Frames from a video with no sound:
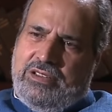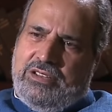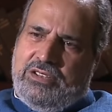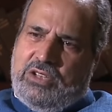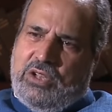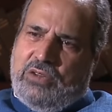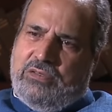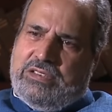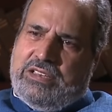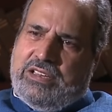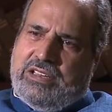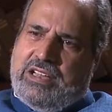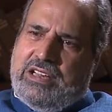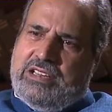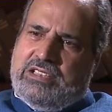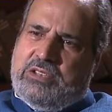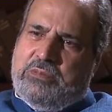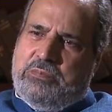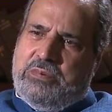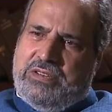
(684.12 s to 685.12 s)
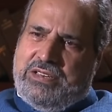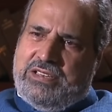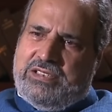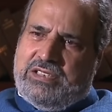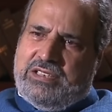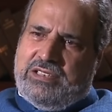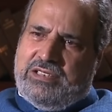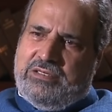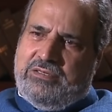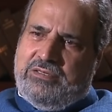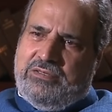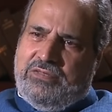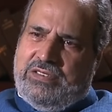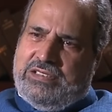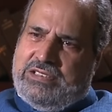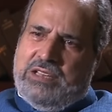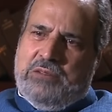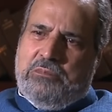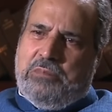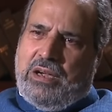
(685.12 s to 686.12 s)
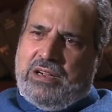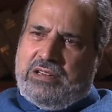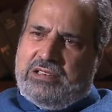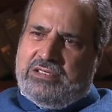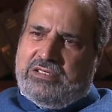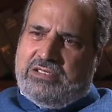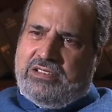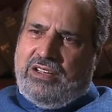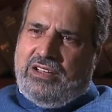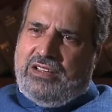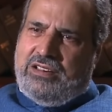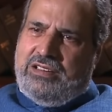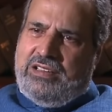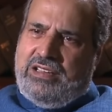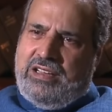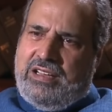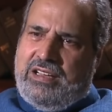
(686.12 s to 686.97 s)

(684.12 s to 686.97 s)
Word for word: There was a conspiracy within Pakistan,